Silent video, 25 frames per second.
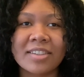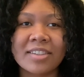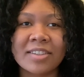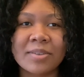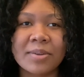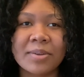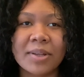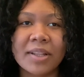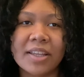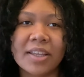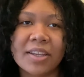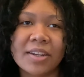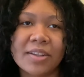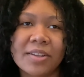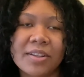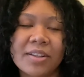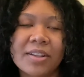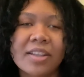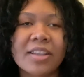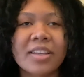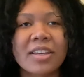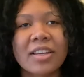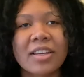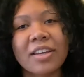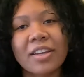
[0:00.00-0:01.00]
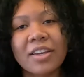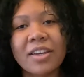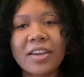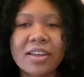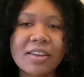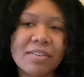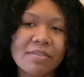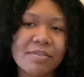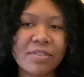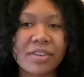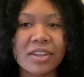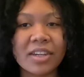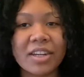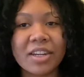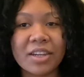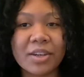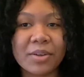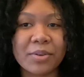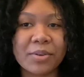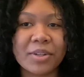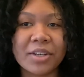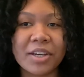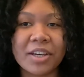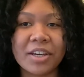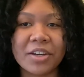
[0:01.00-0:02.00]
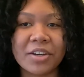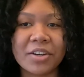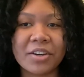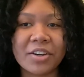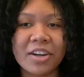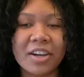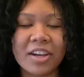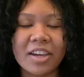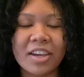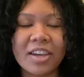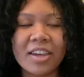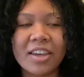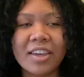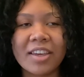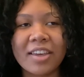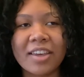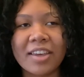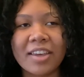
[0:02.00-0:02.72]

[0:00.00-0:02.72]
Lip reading: do a little video diary,